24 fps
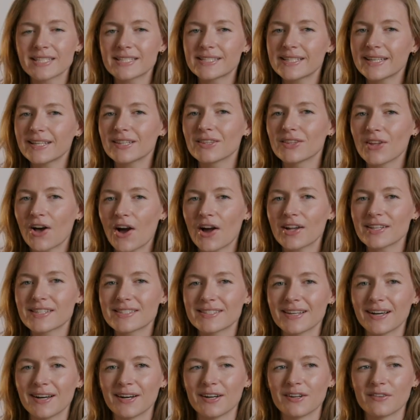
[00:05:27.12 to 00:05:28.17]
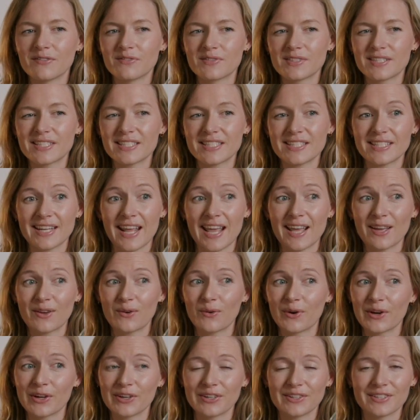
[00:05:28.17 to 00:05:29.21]
see lots of snake
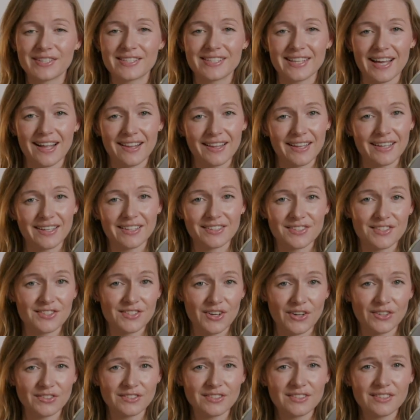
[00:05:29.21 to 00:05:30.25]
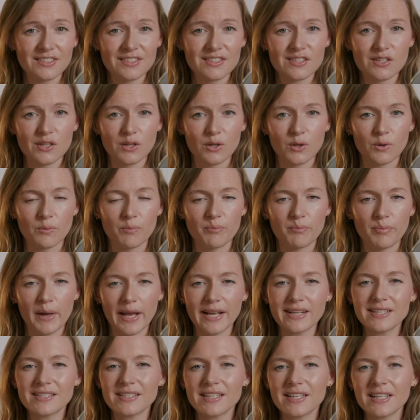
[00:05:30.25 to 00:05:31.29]
oil selling consultants who
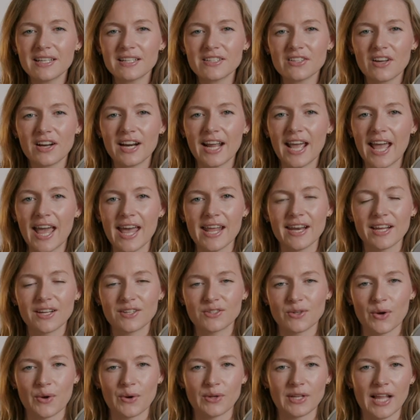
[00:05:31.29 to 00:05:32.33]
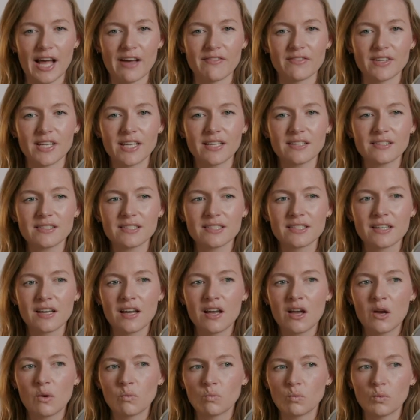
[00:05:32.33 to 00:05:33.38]
base things on anecdotal evidence
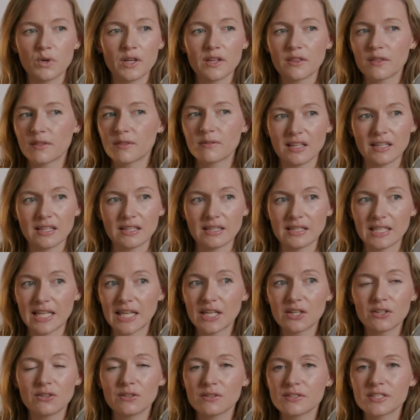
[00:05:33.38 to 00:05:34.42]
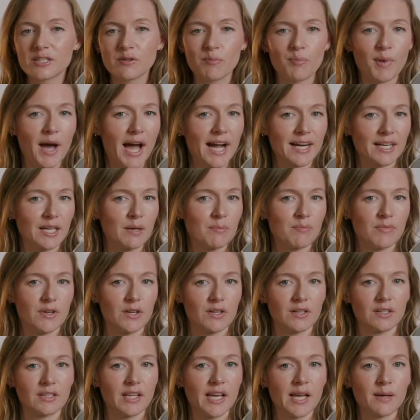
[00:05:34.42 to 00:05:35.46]
with little to back up
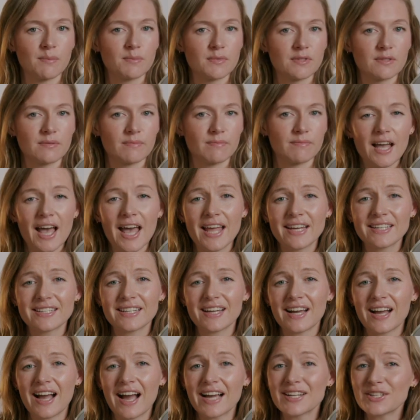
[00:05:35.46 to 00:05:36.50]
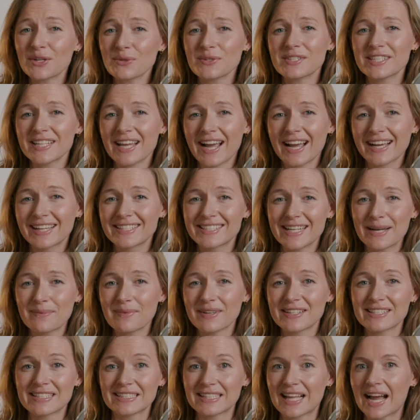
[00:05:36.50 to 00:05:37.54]
their claims. And I don't see
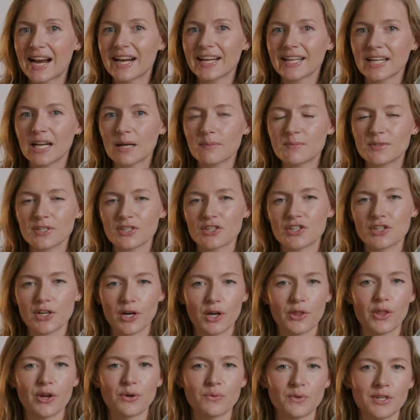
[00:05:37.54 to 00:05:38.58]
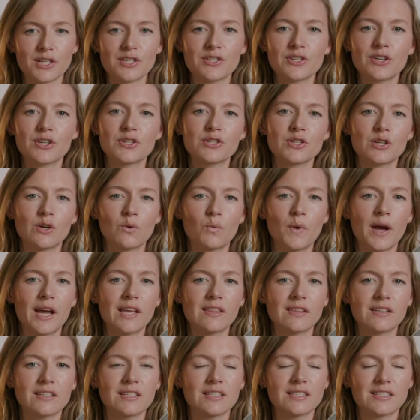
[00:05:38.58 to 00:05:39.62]
academics lining up to share their research in a
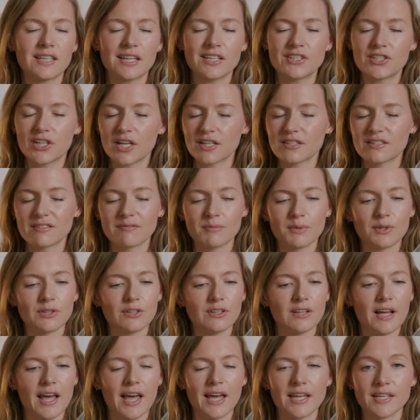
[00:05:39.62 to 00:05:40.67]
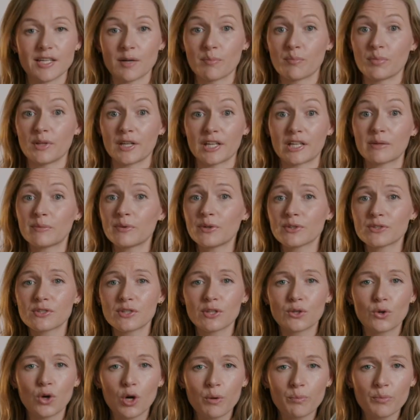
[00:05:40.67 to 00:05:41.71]
way that is digestible and applicable to
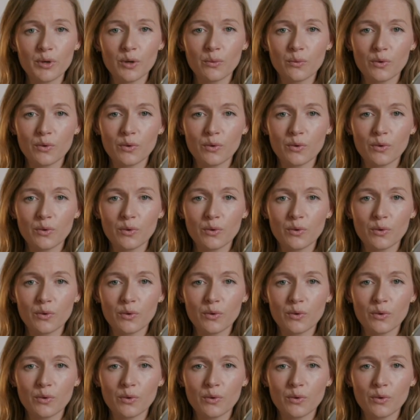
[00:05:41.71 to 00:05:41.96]
the corporate